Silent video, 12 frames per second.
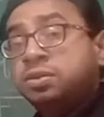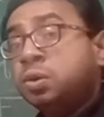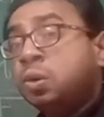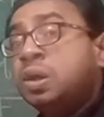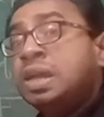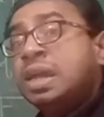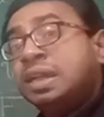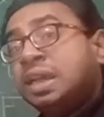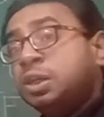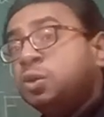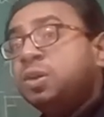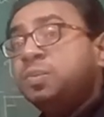So
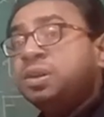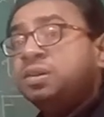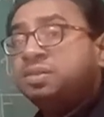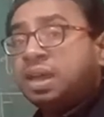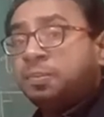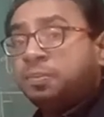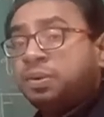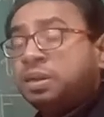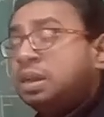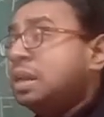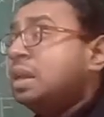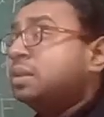can you give me an example
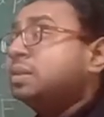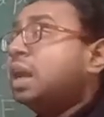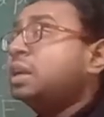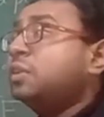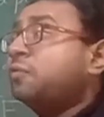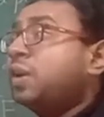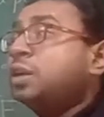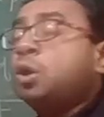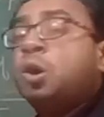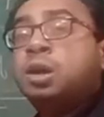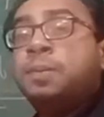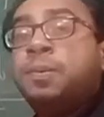that if I
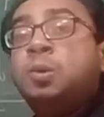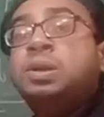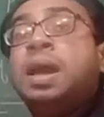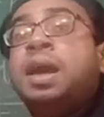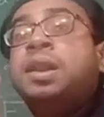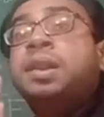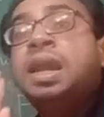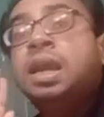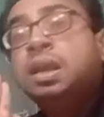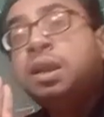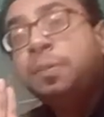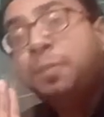talk about
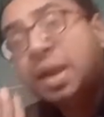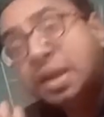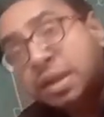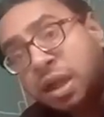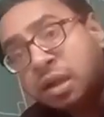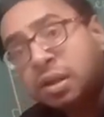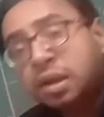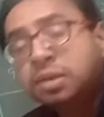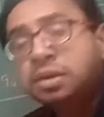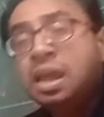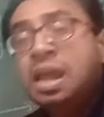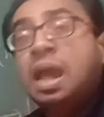regular
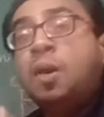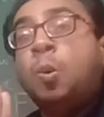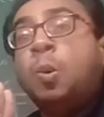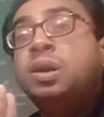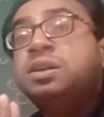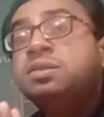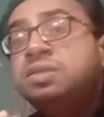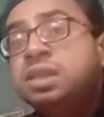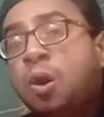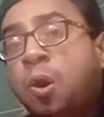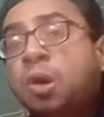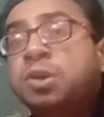pentagon, what is
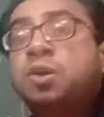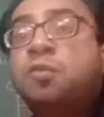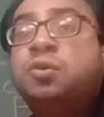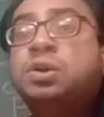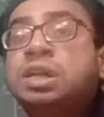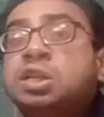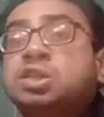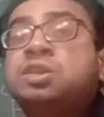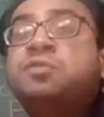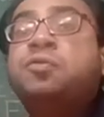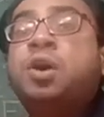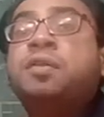the order of
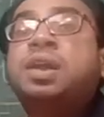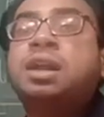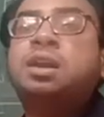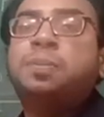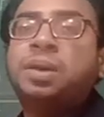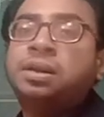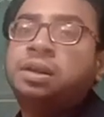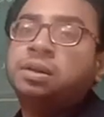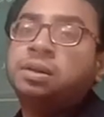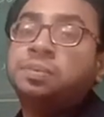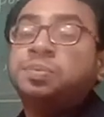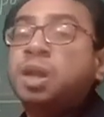rotation for regular
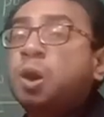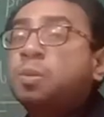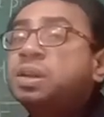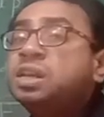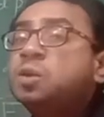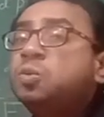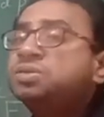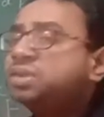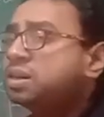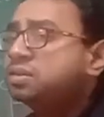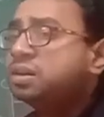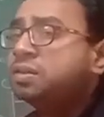pentagon? How many equal
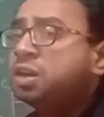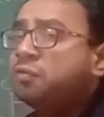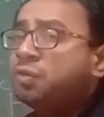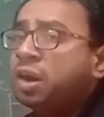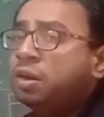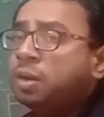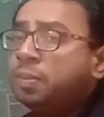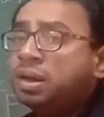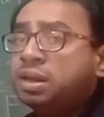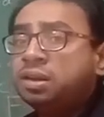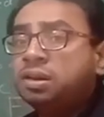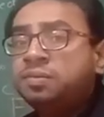sides are there for regular
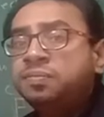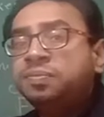pentagon?